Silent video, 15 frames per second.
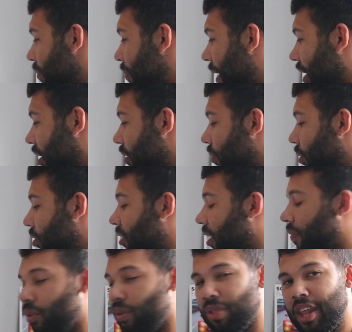make look more
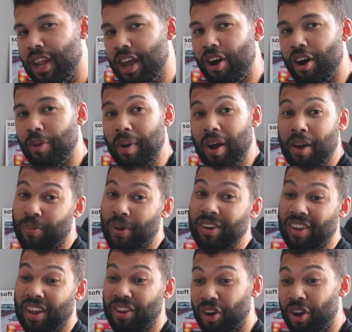difficult than they are, but I
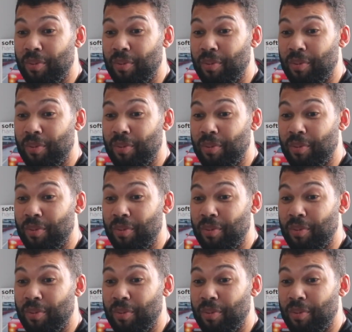appreciate the